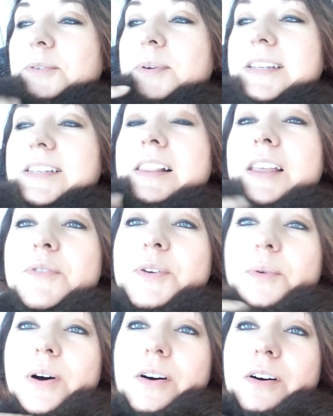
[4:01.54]
Anyways, I love
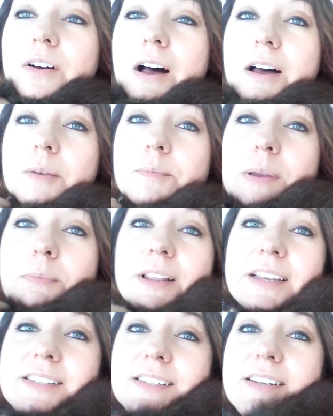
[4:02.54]
you all. Um, be
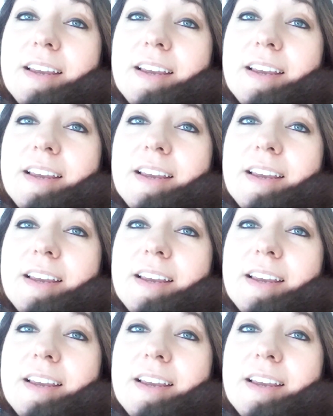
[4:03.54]
blessed